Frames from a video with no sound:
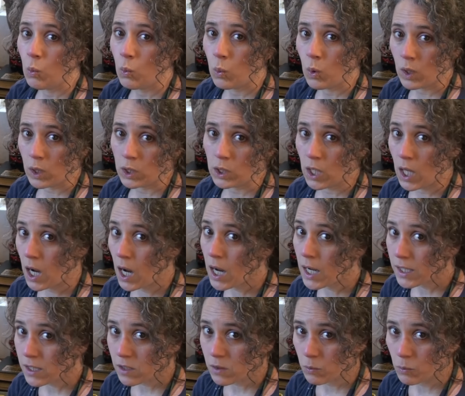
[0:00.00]
what,
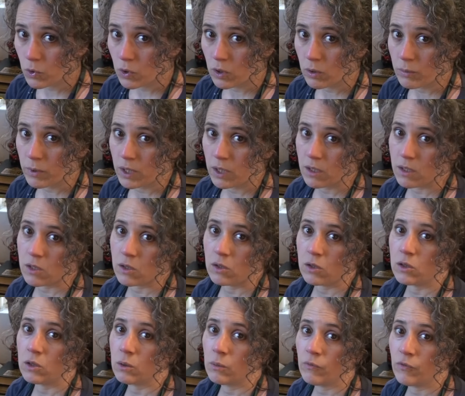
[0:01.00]
lots more
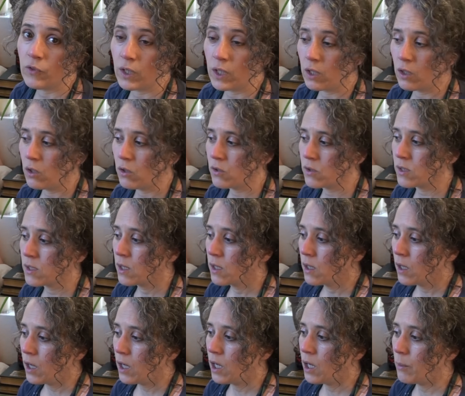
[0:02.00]
medicinal herb videos.
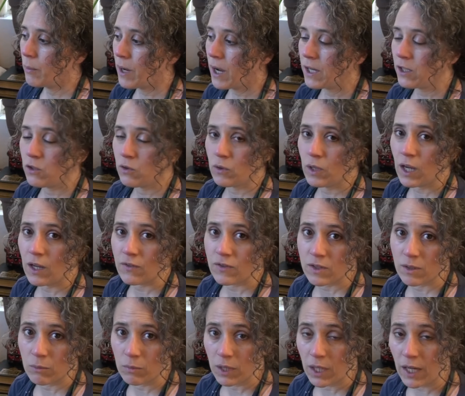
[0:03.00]
Um, I do have
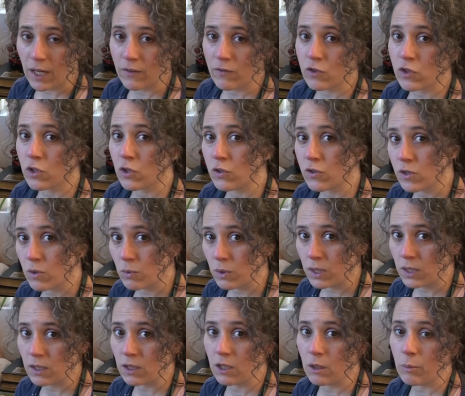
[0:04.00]
some live shows that we
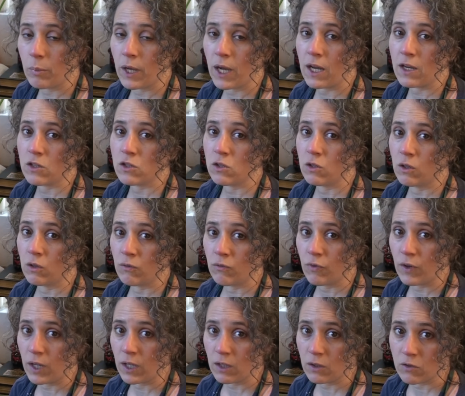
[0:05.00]
did in the past. You can
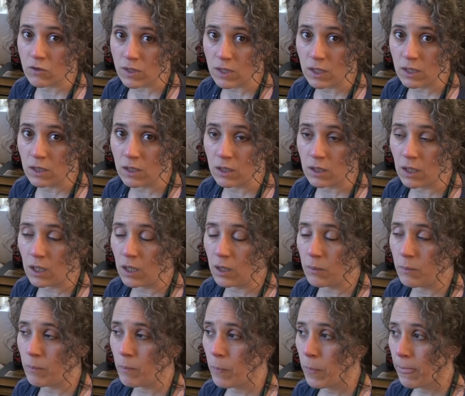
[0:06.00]
find those in,
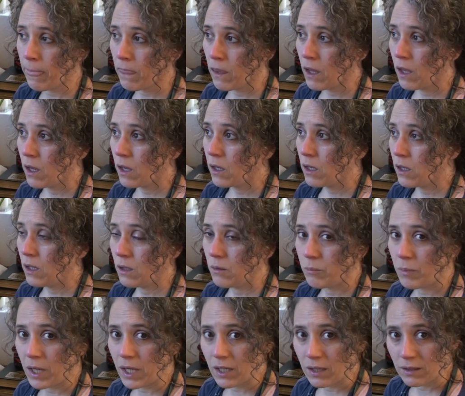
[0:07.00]
um,
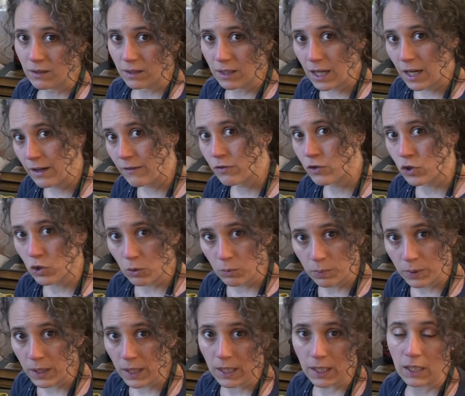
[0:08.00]
in my live show
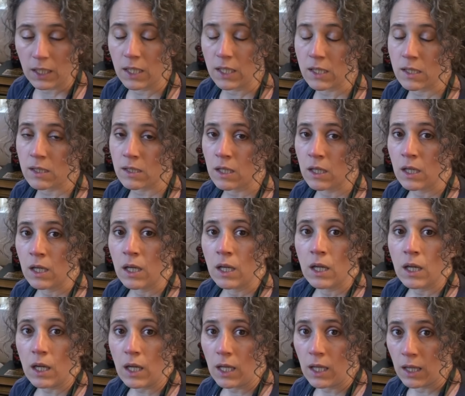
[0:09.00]
playlist
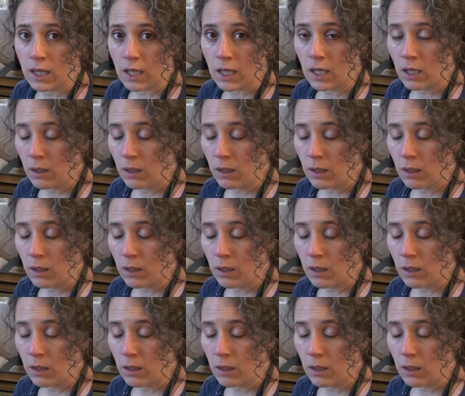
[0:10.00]
that,